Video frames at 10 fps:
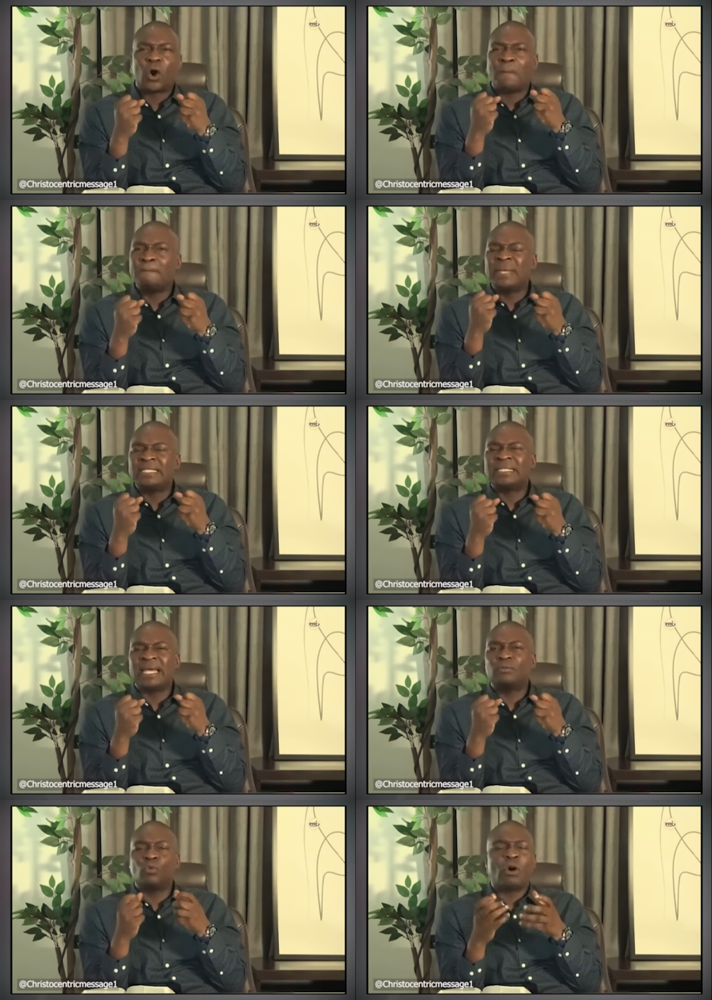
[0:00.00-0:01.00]

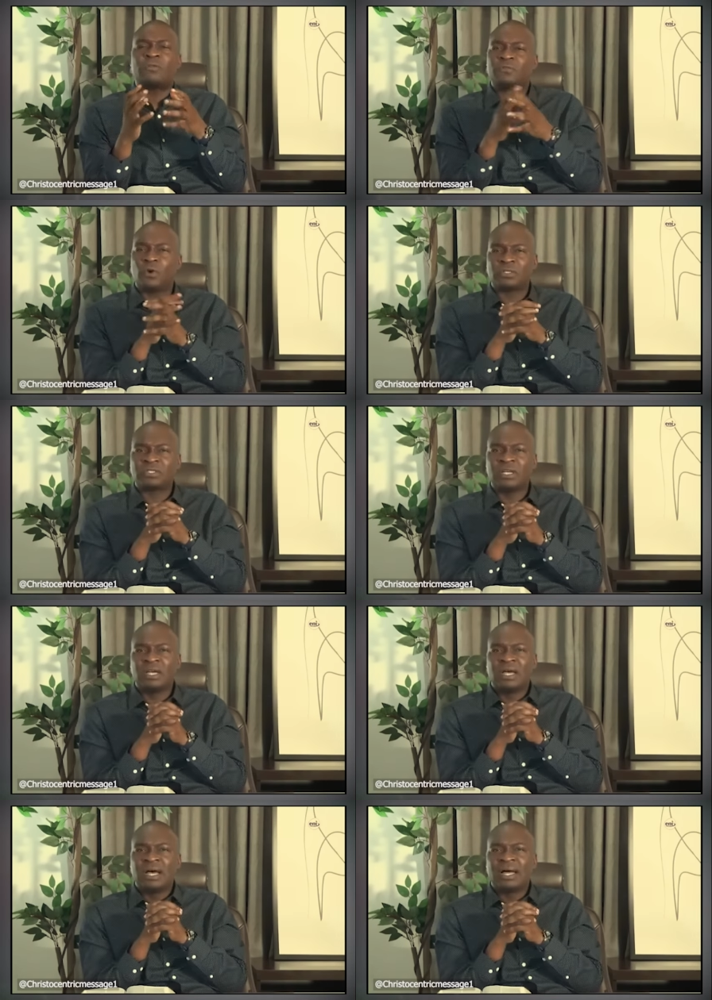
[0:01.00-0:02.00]
committed workforce
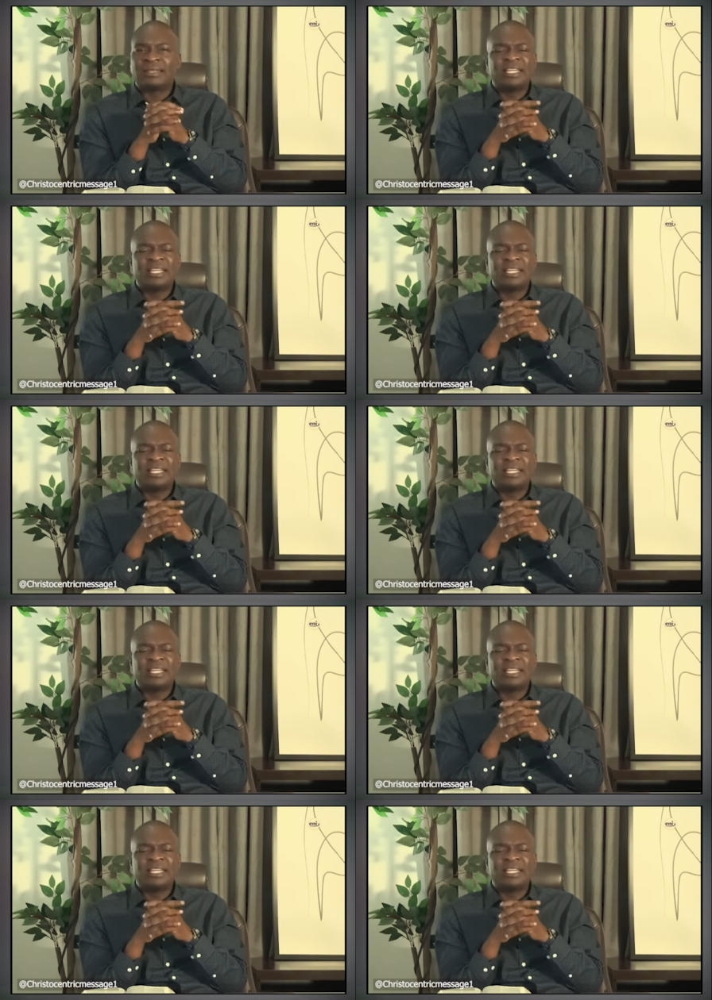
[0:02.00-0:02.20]
uh,